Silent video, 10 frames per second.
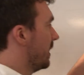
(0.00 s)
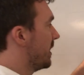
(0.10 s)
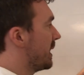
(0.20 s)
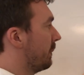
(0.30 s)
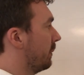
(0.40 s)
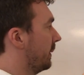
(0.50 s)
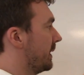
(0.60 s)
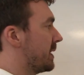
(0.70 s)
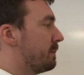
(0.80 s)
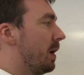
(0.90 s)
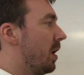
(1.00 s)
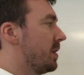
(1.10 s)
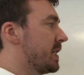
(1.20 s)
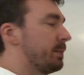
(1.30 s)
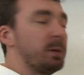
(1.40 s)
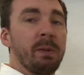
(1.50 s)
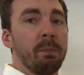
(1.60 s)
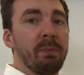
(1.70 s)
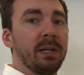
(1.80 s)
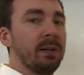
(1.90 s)
Some are really small, some are a
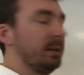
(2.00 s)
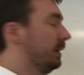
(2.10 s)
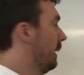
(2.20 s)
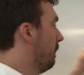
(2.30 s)
bit bigger,